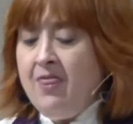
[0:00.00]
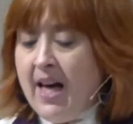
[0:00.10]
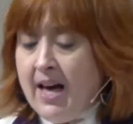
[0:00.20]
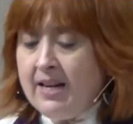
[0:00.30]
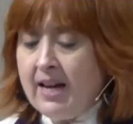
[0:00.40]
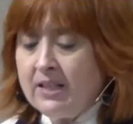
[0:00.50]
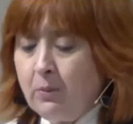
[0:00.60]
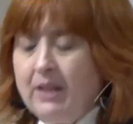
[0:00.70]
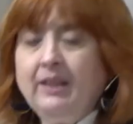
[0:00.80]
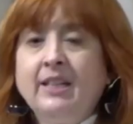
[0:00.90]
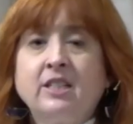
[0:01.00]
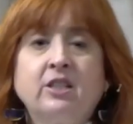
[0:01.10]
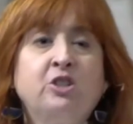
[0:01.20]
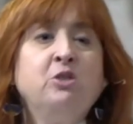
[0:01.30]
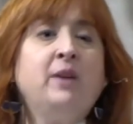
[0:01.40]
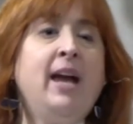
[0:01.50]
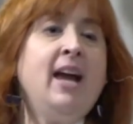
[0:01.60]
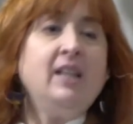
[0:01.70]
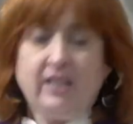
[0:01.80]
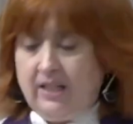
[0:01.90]
And then, as we lit two
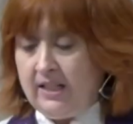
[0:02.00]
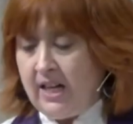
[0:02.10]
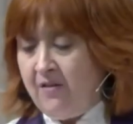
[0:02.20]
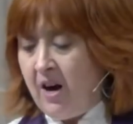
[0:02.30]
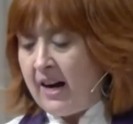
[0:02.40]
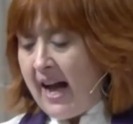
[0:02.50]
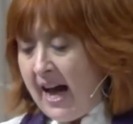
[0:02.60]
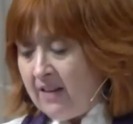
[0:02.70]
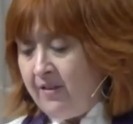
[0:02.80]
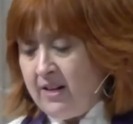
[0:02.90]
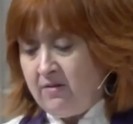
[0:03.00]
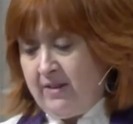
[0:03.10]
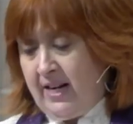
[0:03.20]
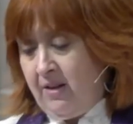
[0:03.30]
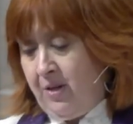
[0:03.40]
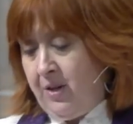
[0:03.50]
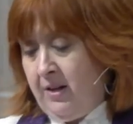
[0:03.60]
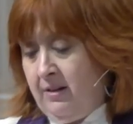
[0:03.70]
candles of our Advent wreath,